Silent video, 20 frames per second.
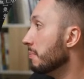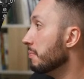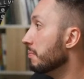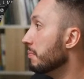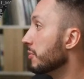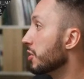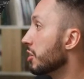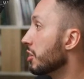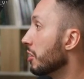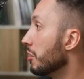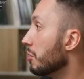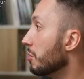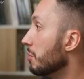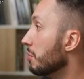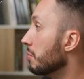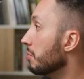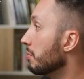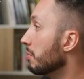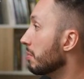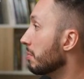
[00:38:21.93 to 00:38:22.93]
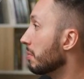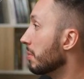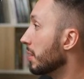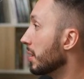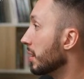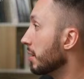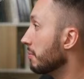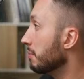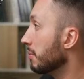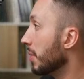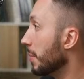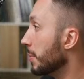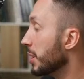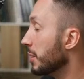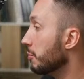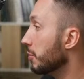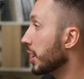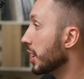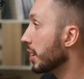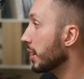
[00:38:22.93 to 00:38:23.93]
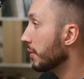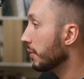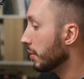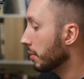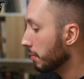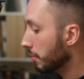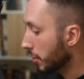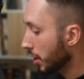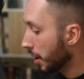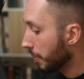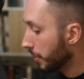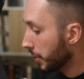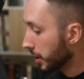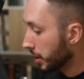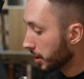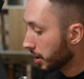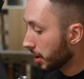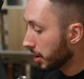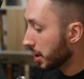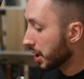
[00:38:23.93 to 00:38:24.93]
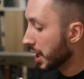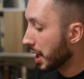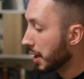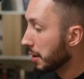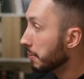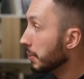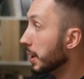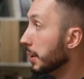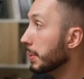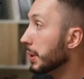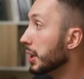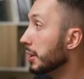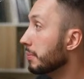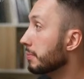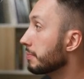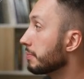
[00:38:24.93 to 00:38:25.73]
so I mean, we could even up this to 10 maybe,